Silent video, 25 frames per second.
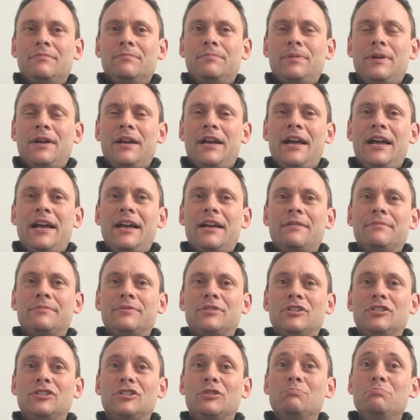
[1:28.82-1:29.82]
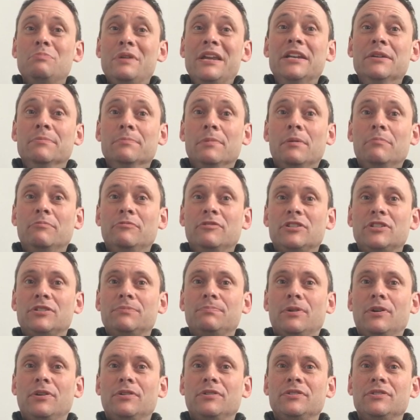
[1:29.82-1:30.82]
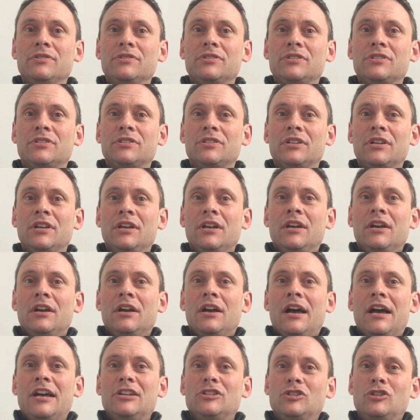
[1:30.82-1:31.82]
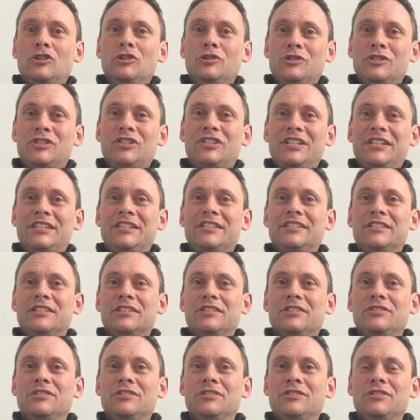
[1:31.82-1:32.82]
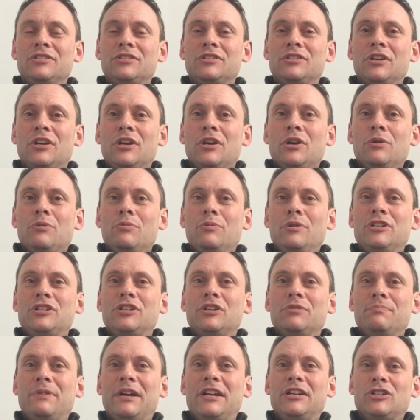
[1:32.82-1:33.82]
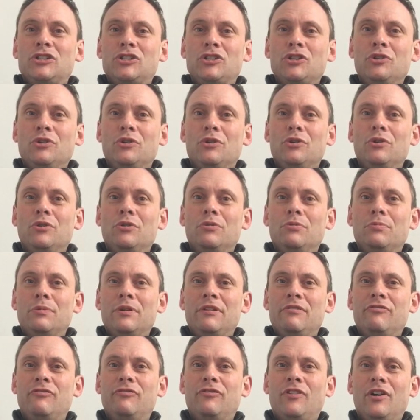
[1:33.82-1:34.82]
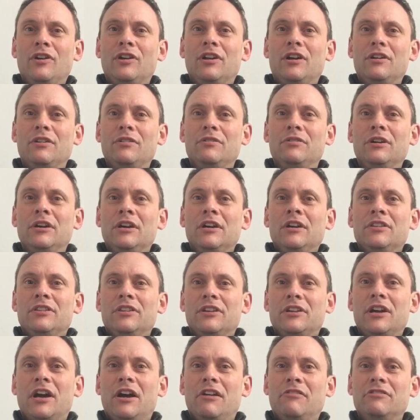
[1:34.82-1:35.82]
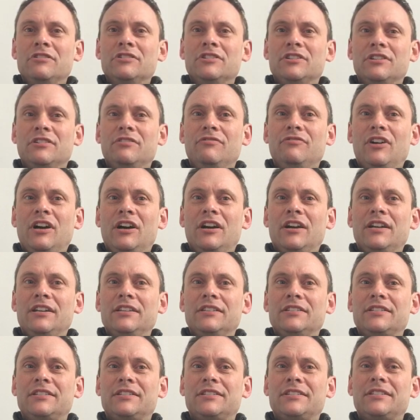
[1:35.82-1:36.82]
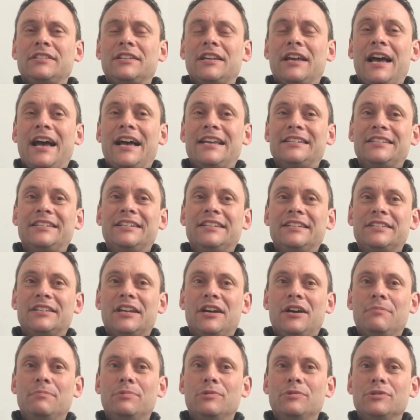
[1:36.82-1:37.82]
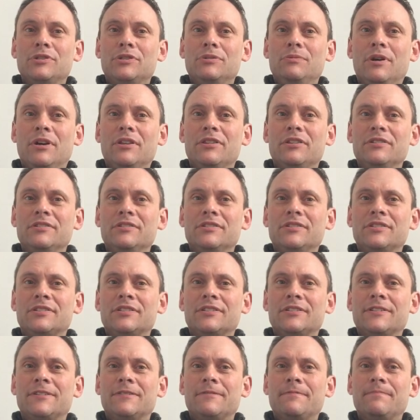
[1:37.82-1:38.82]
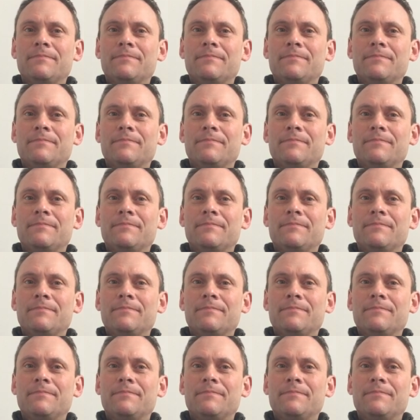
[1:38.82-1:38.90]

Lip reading: Perhaps as a minimum response, as good citizens, we should make sure we follow the current advice as an example to others.